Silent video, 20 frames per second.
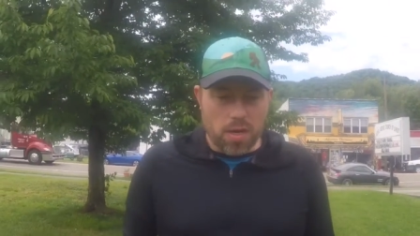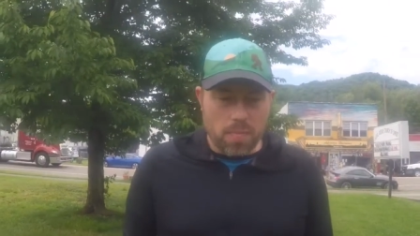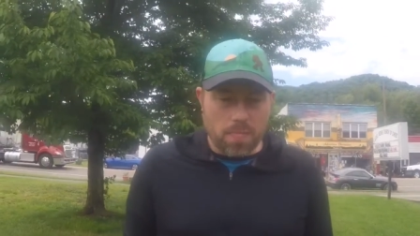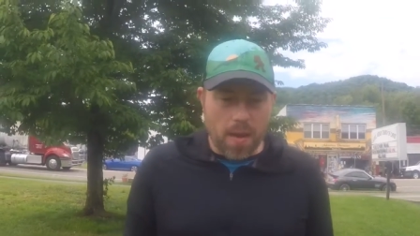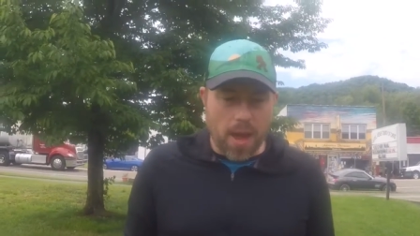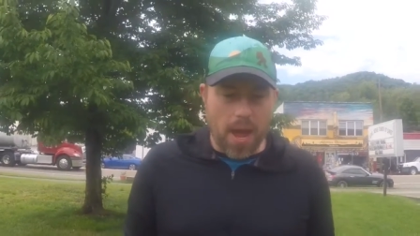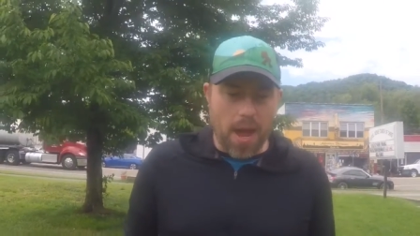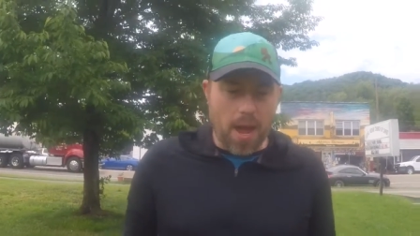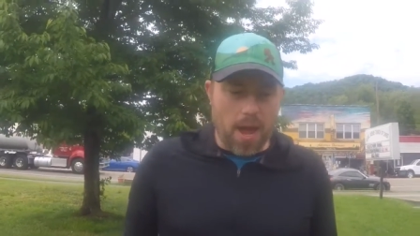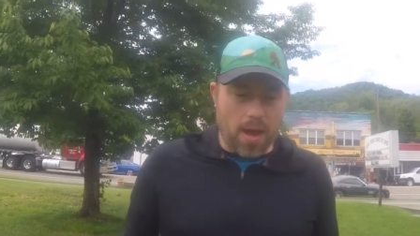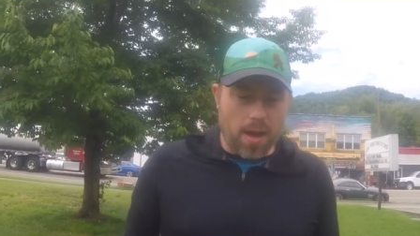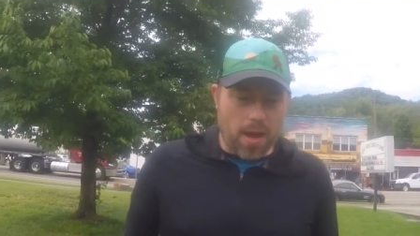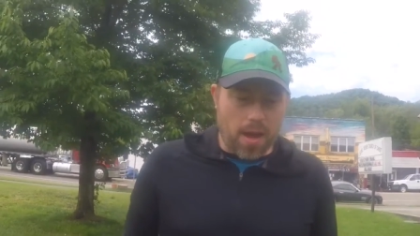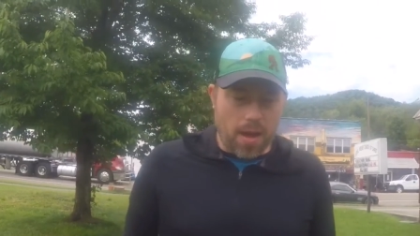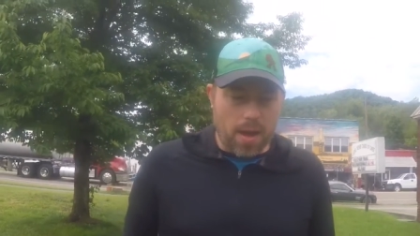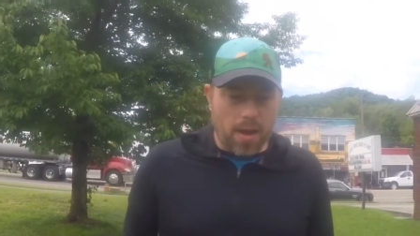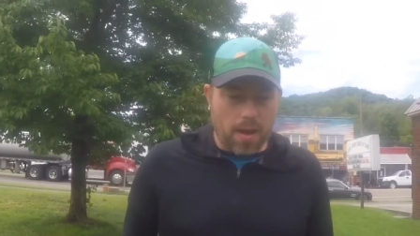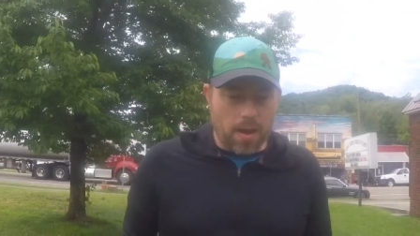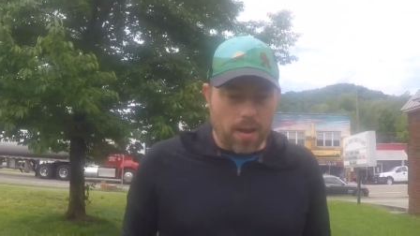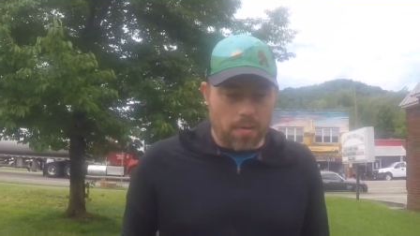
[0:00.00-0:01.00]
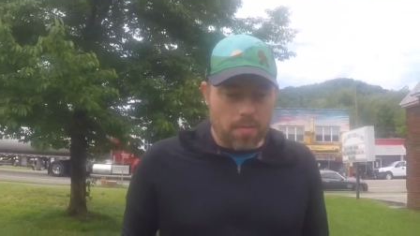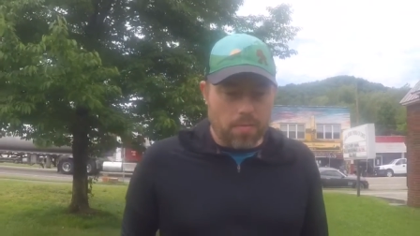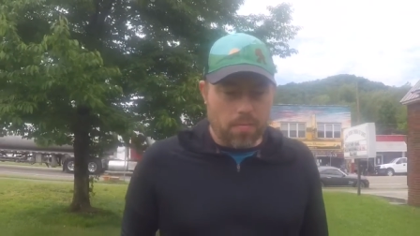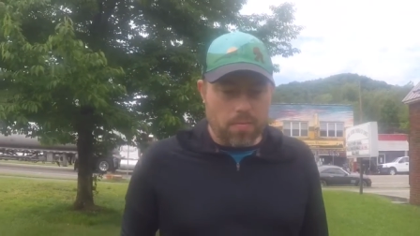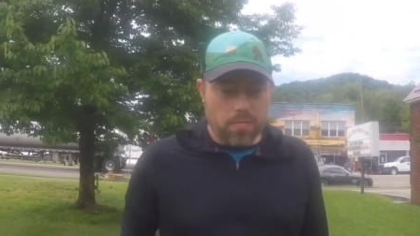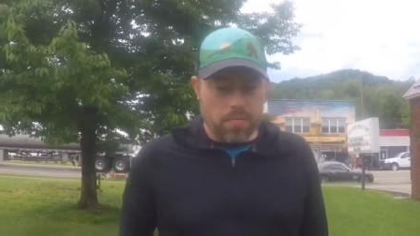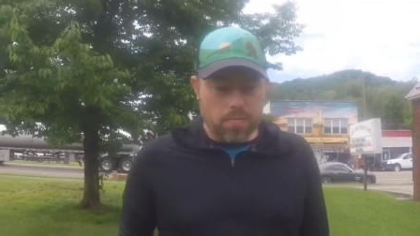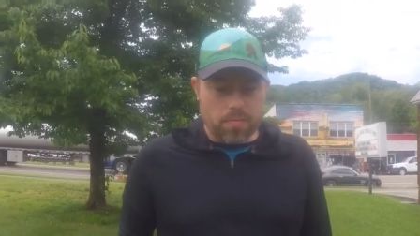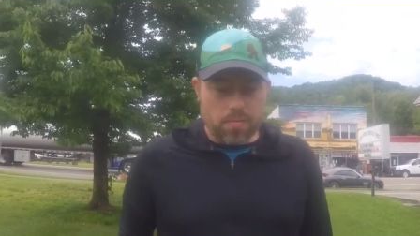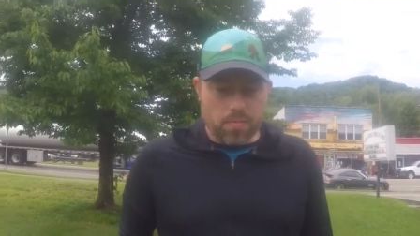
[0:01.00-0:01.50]

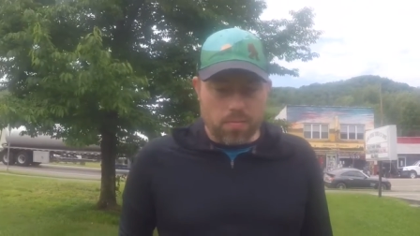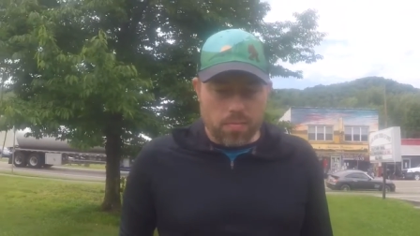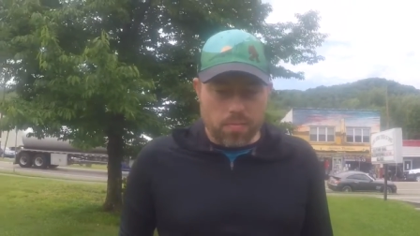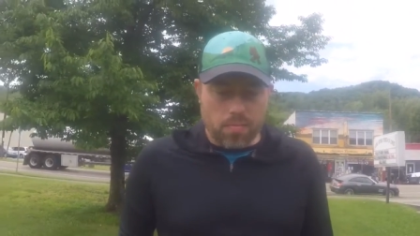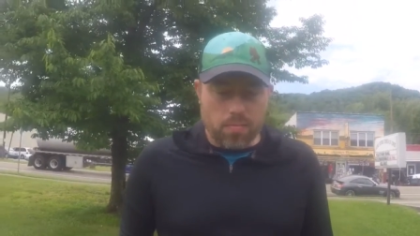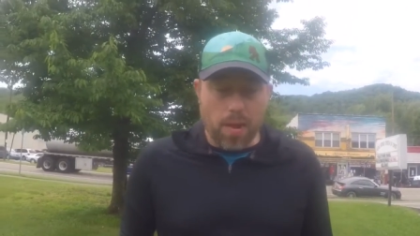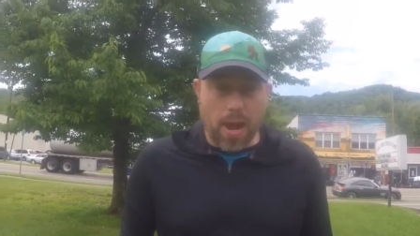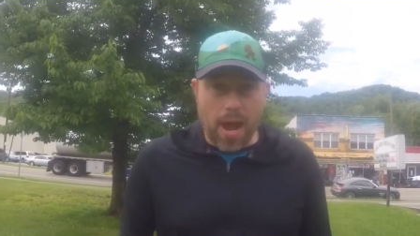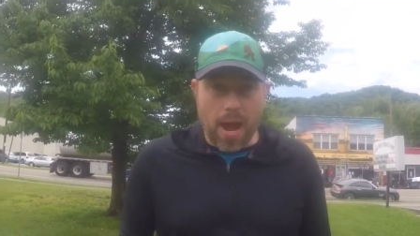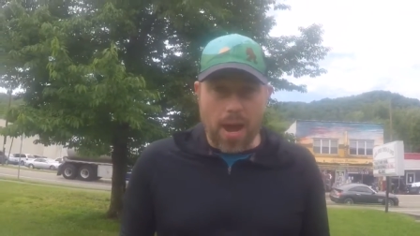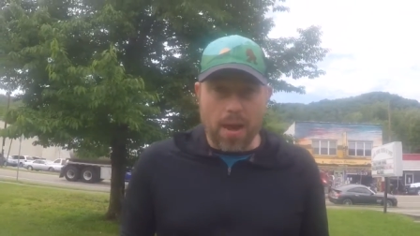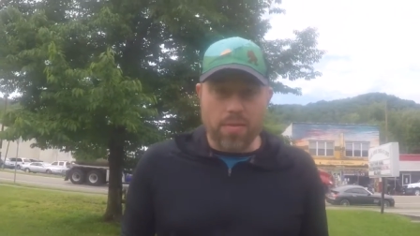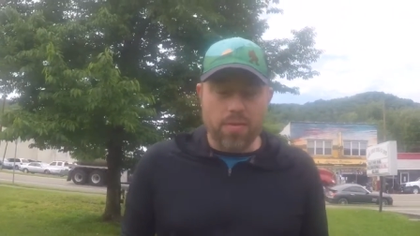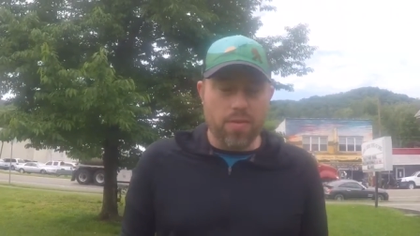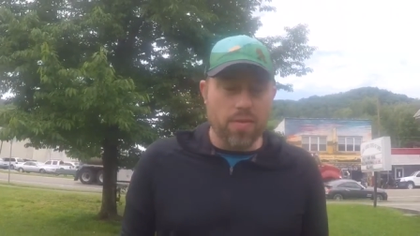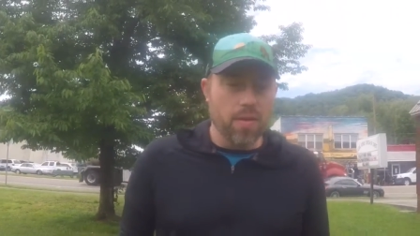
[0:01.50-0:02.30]
path